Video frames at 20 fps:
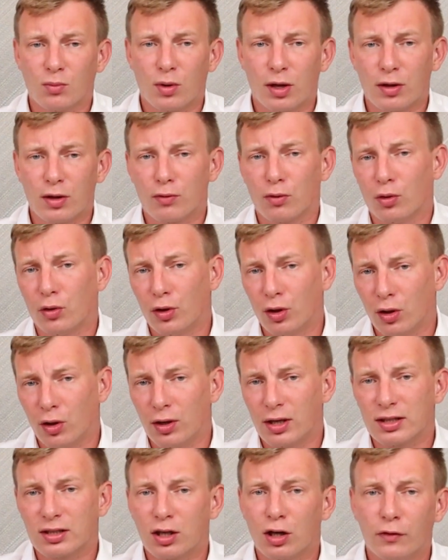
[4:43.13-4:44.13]
whether or
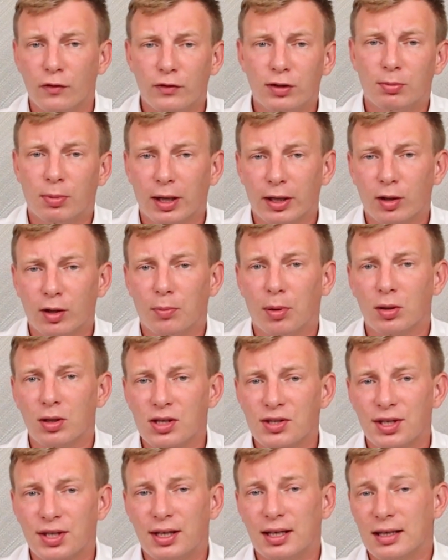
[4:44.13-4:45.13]
not it's covered by your
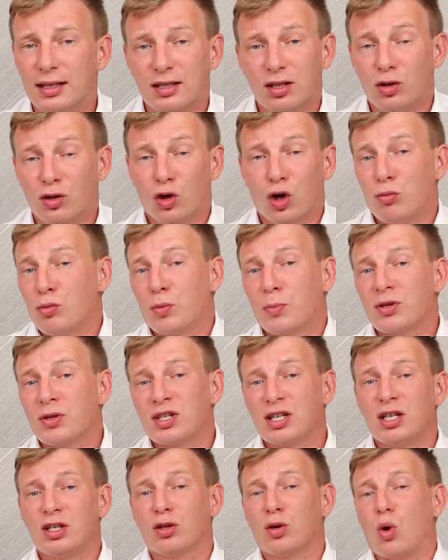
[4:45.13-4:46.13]
policy is a normal
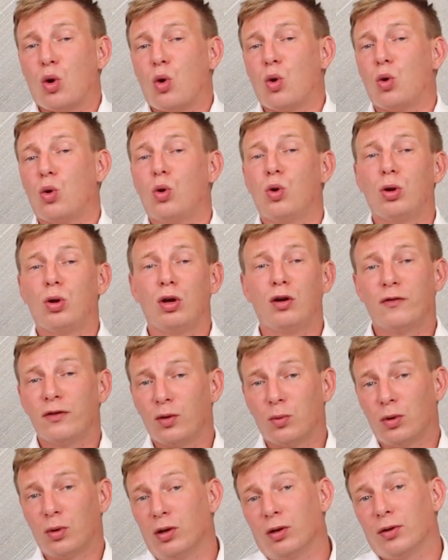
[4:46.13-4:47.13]
procedure all over
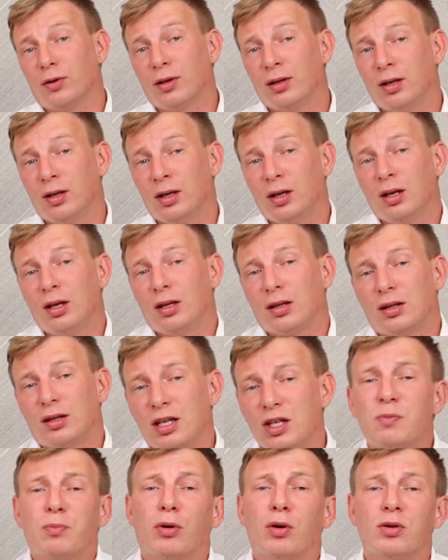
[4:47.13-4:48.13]
the world.
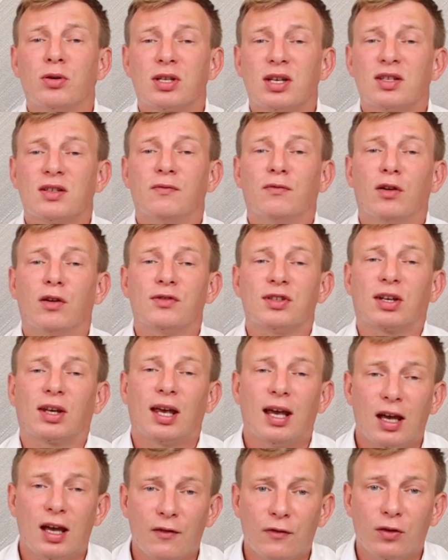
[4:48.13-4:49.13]
This process involves a
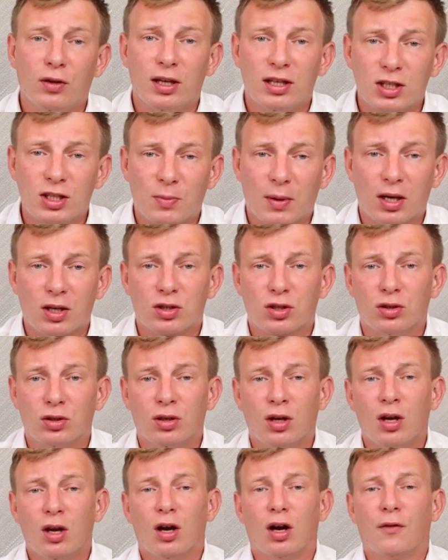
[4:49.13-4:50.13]
careful
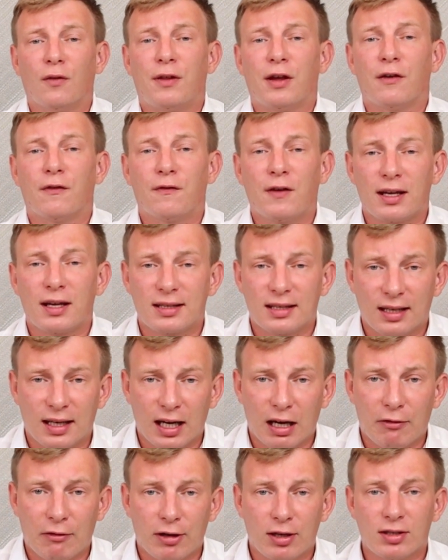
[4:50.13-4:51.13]
inspection of the affected
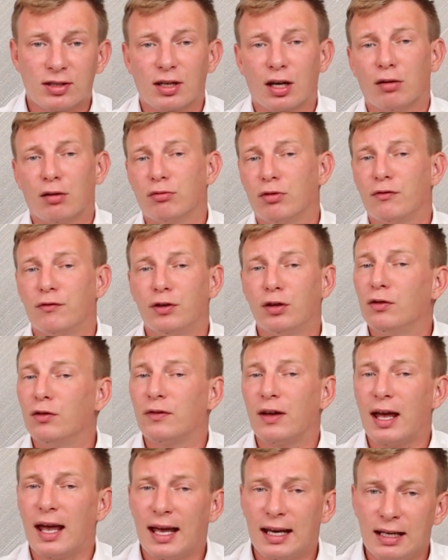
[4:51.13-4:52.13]
areas, a review
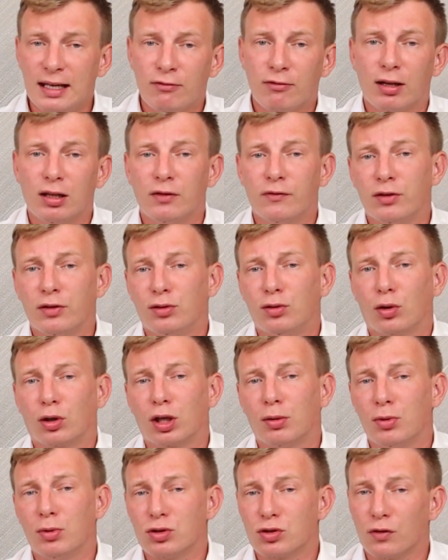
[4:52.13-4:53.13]
of any relevant
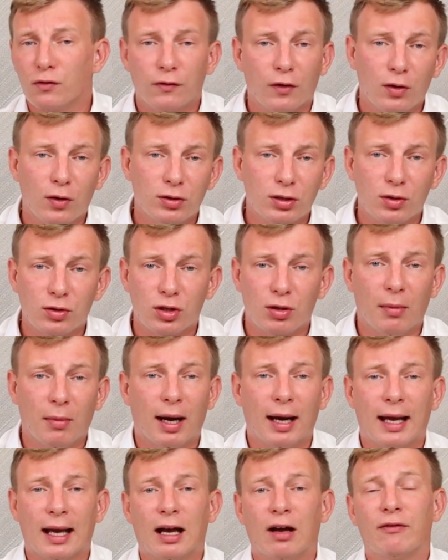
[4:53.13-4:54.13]
documents or photos you
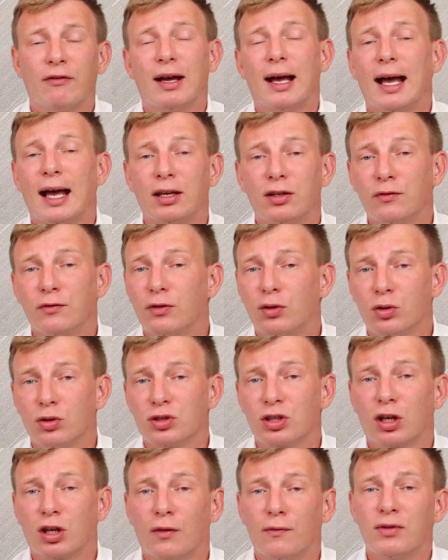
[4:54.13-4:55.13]
might have, and of
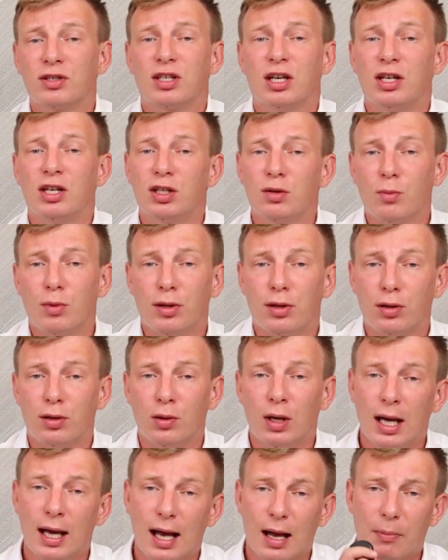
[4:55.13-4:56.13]
course a conversation with
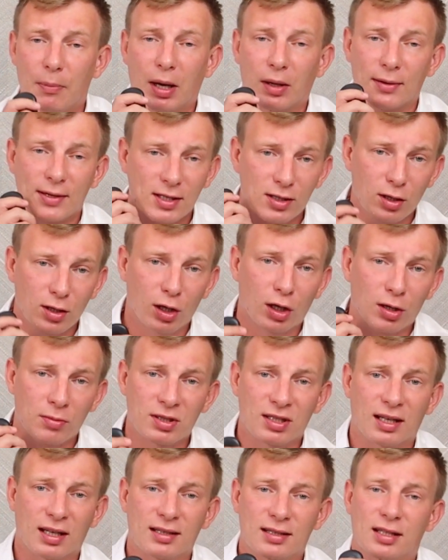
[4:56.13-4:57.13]
you about the
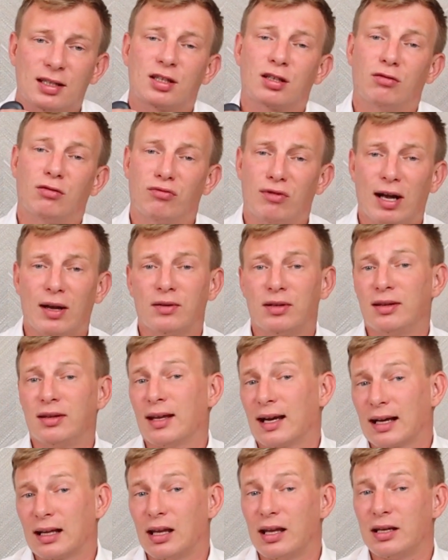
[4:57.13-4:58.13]
circumstances surrounding
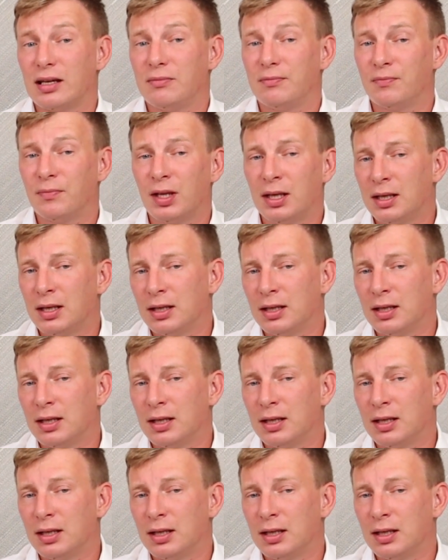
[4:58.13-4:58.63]
that claim.